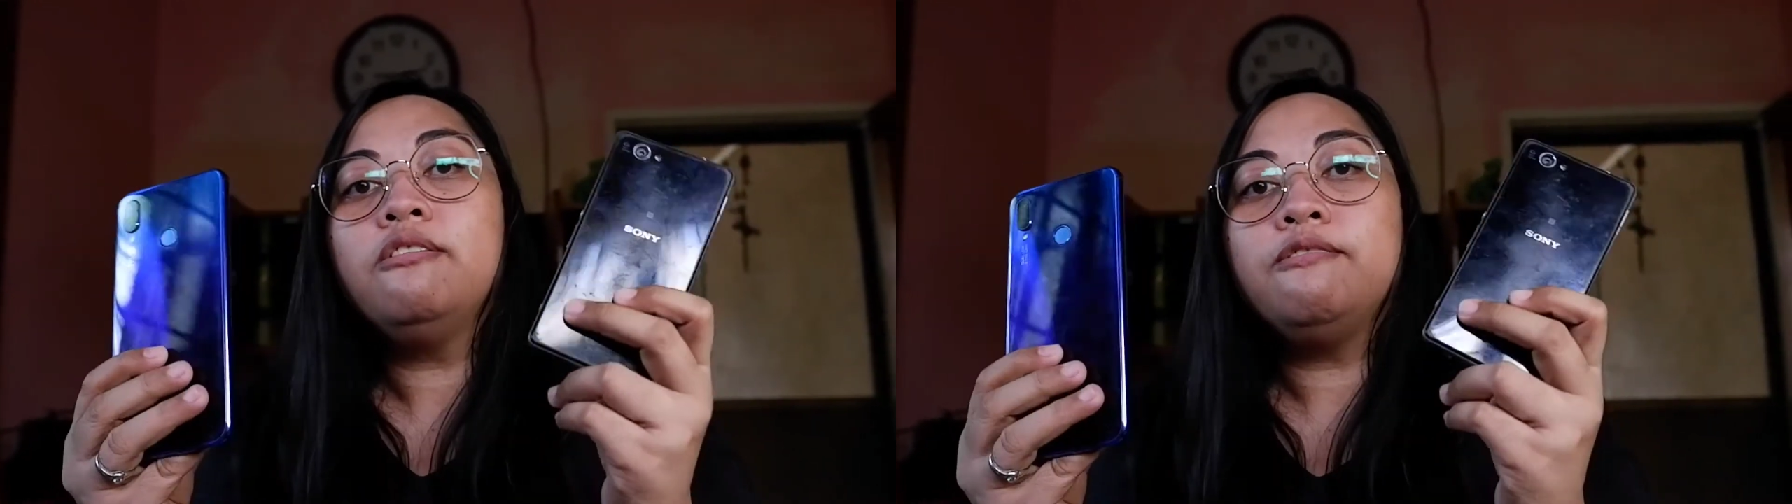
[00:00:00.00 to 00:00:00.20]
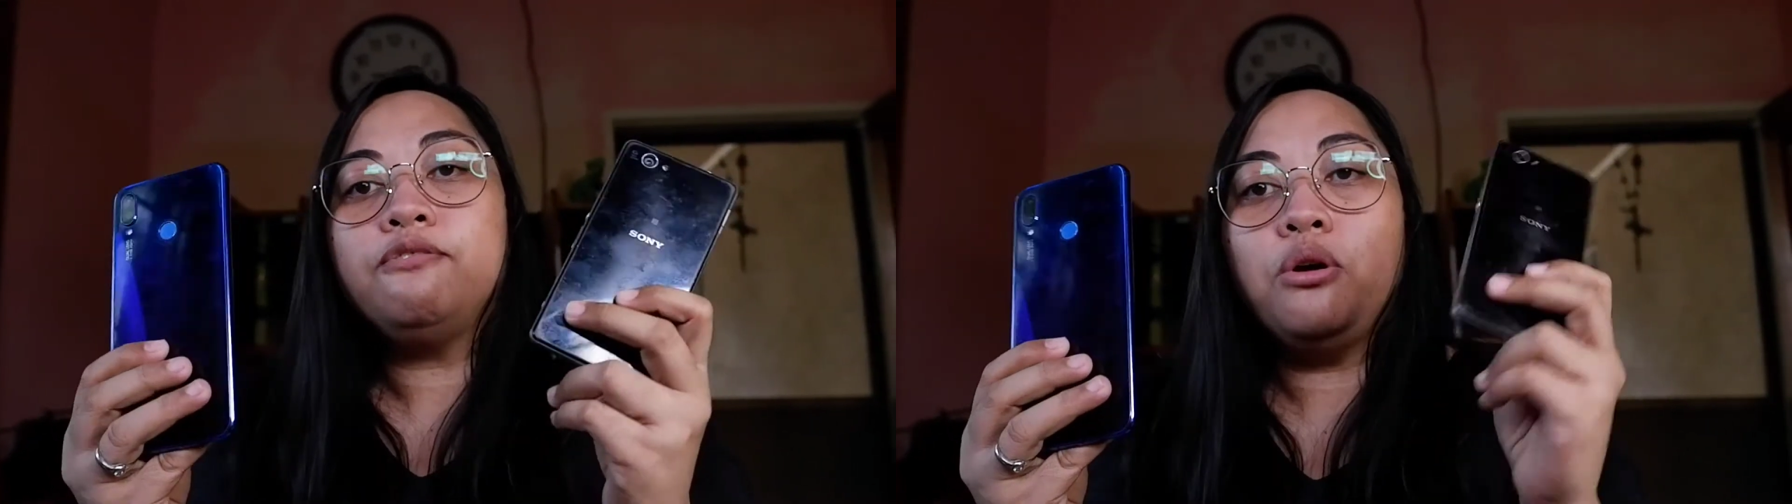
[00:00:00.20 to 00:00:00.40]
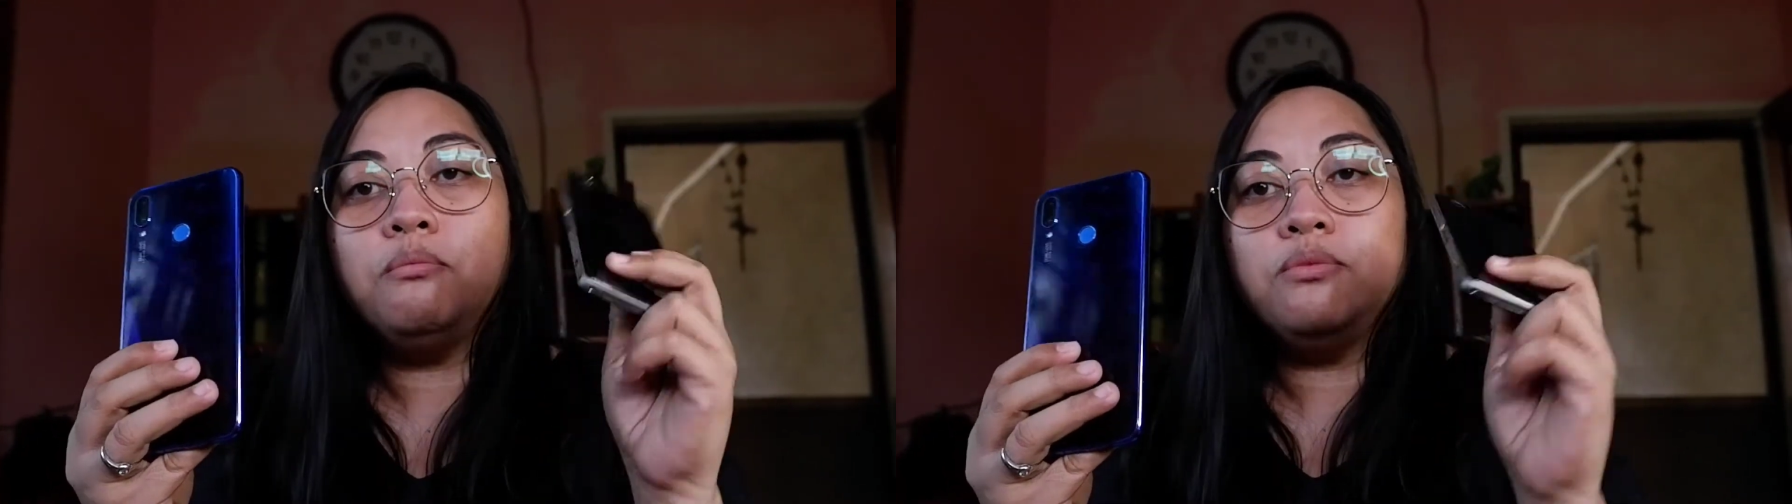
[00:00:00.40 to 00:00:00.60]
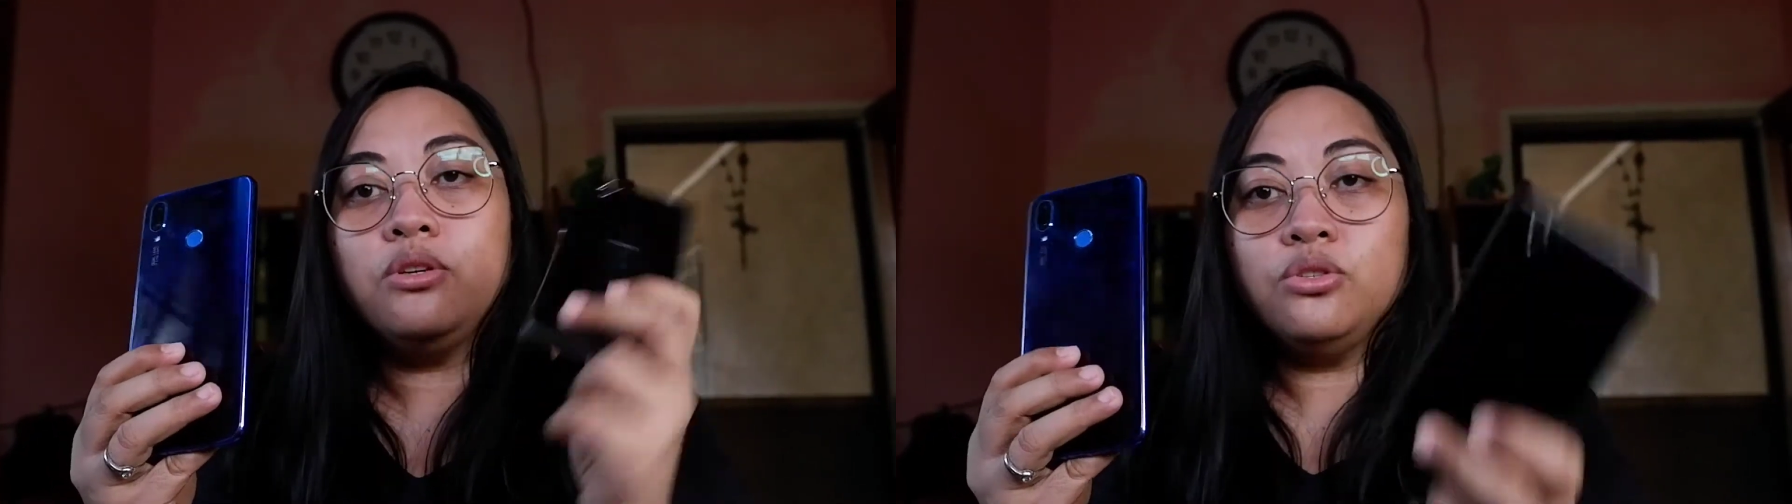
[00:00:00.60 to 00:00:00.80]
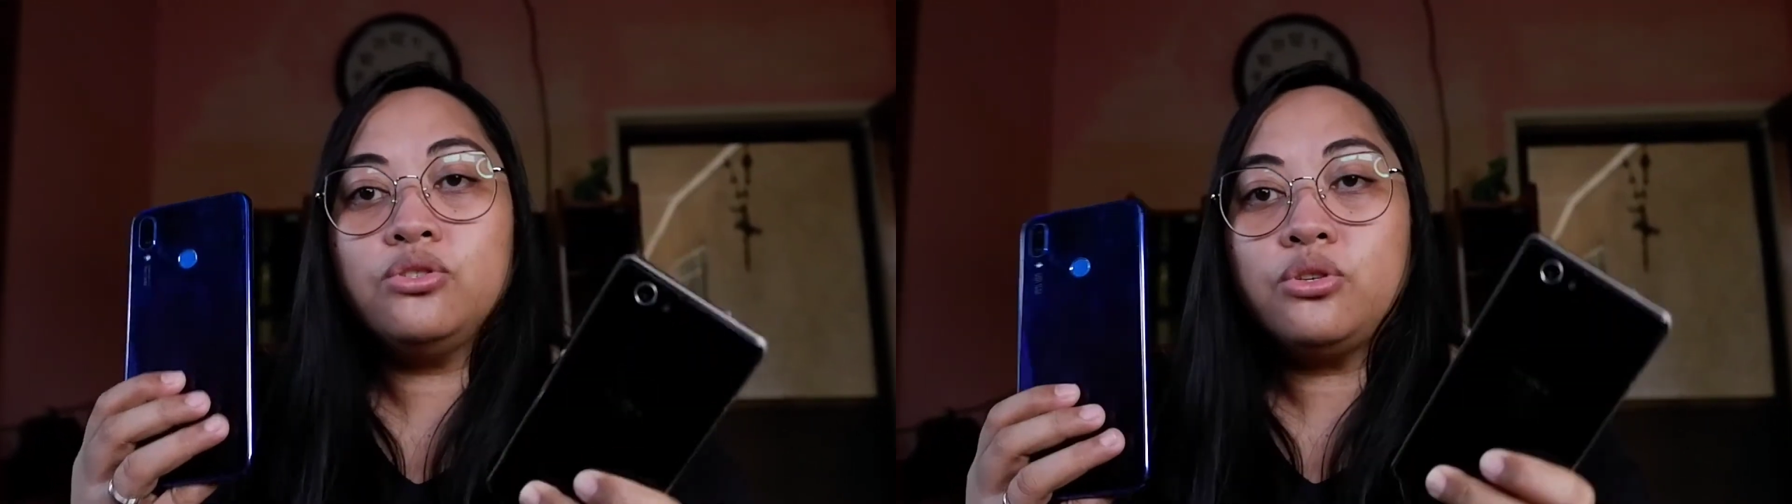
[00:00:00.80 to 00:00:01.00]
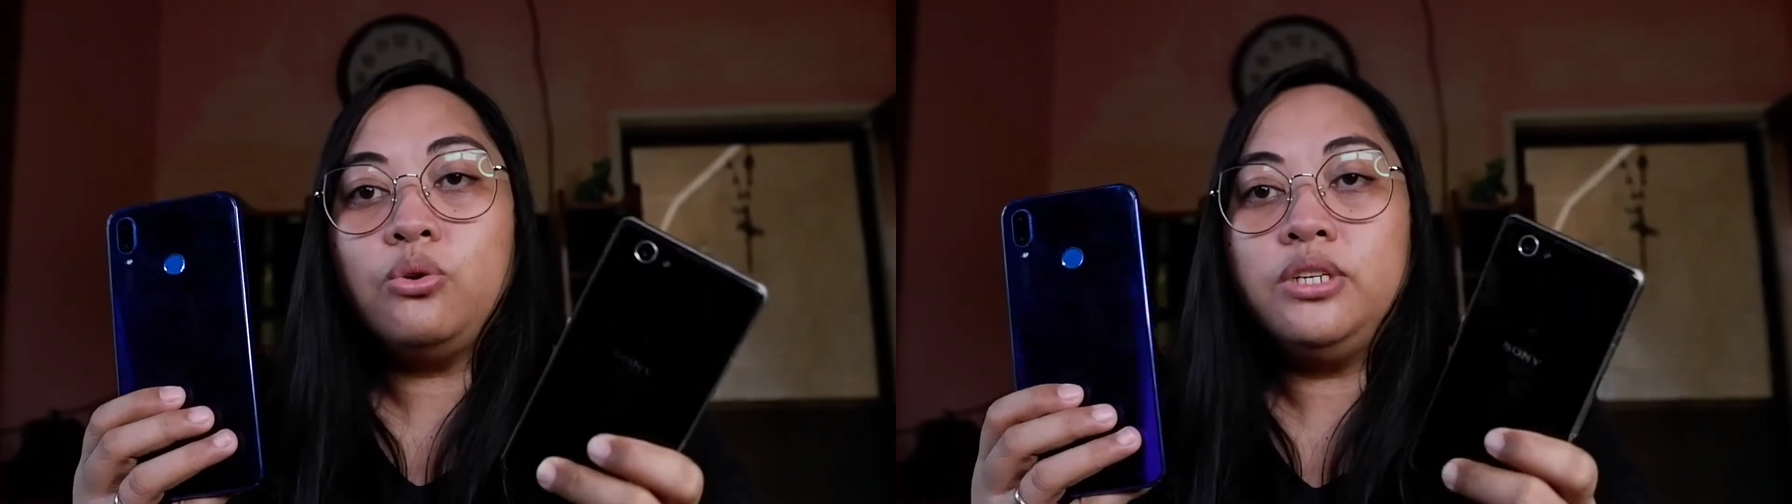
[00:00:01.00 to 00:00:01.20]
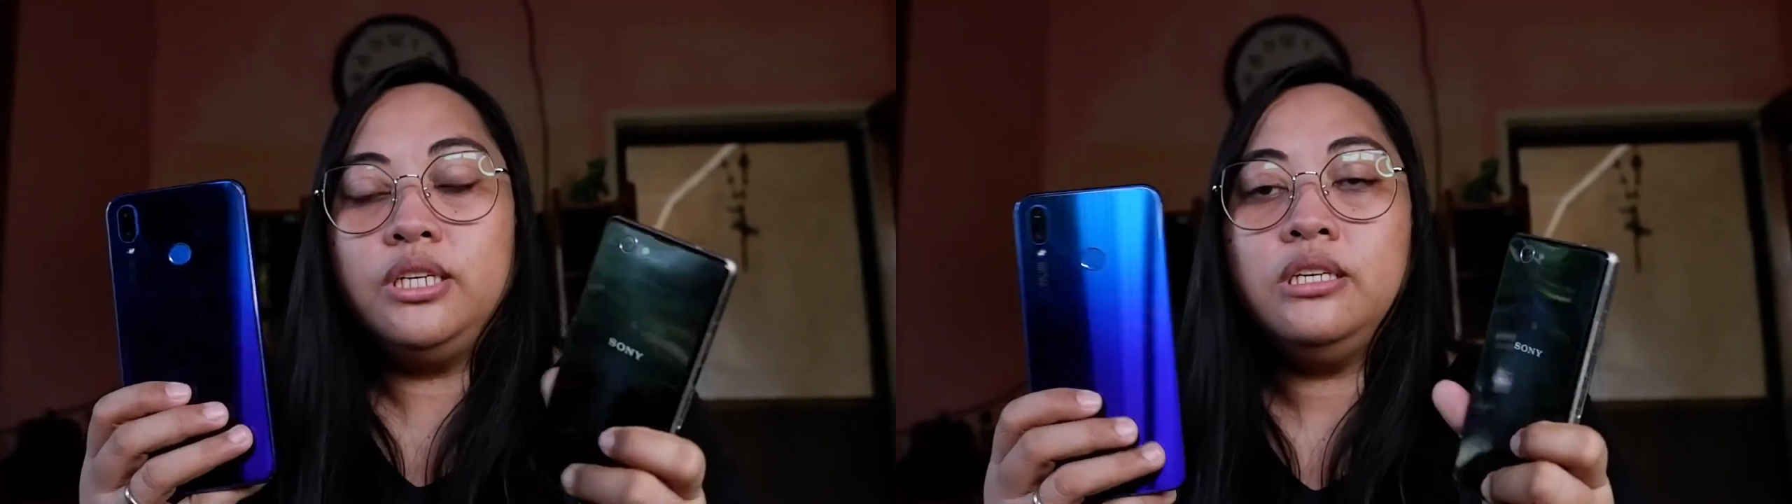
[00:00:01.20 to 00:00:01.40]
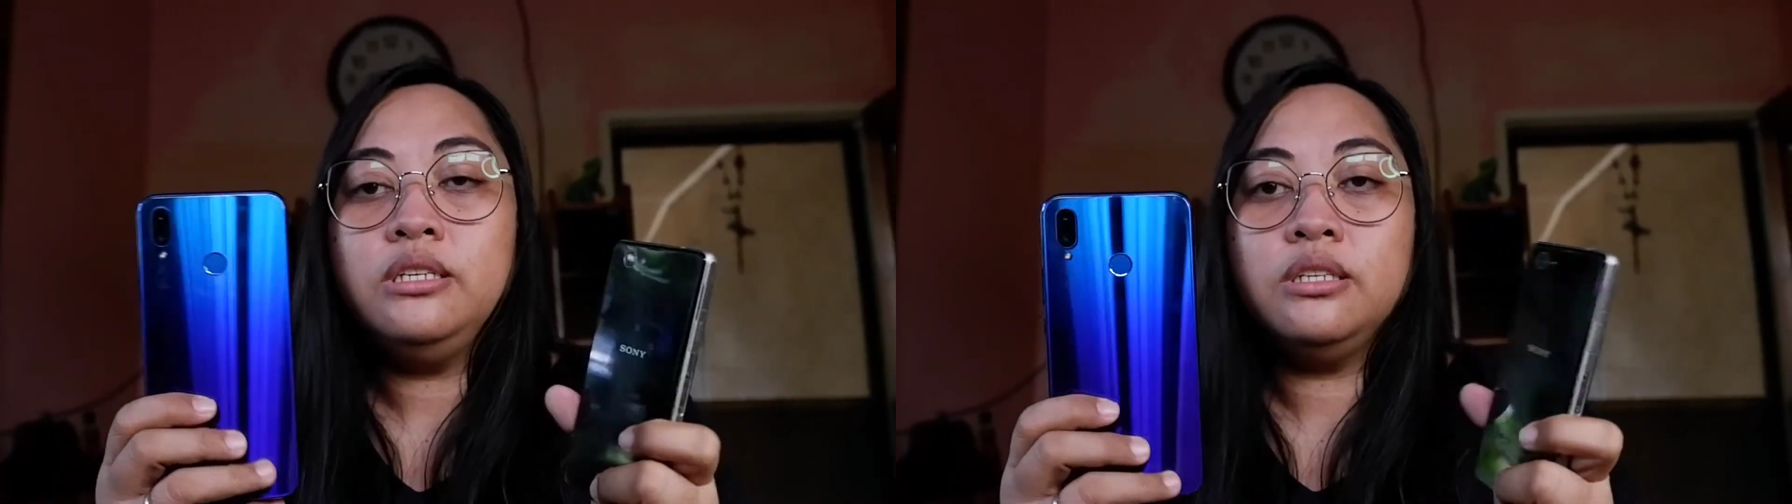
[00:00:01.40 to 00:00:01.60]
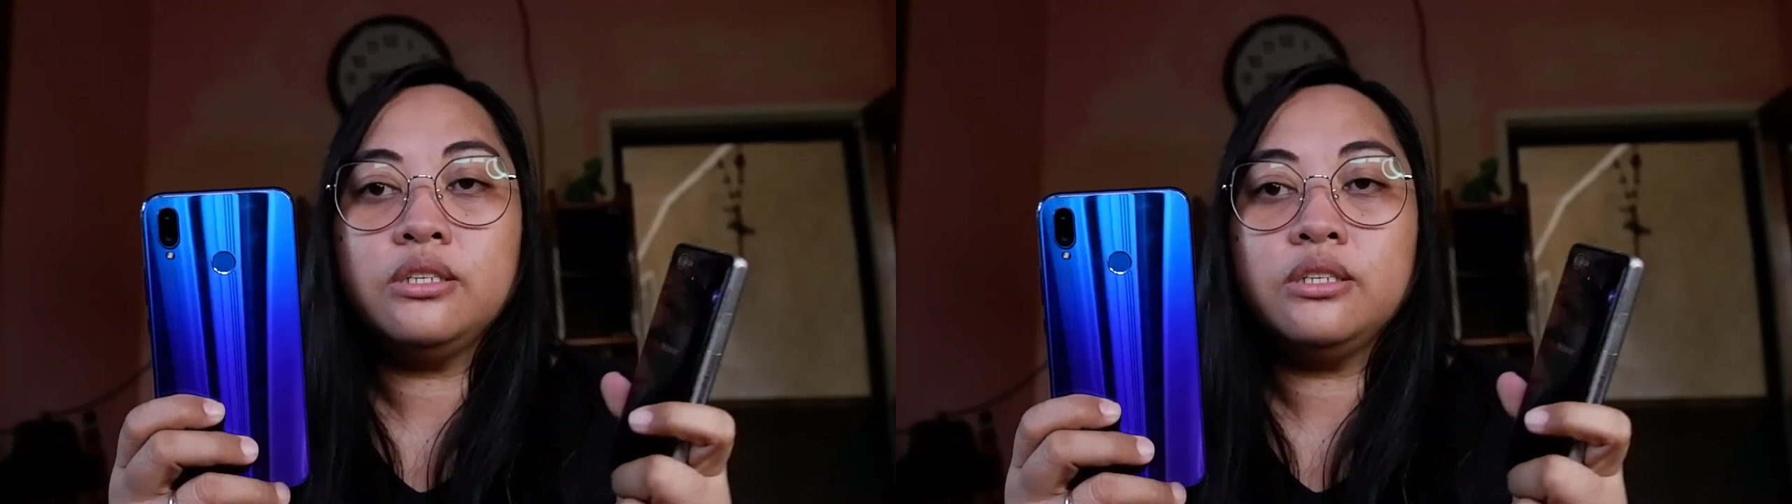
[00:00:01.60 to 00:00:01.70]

from Sony,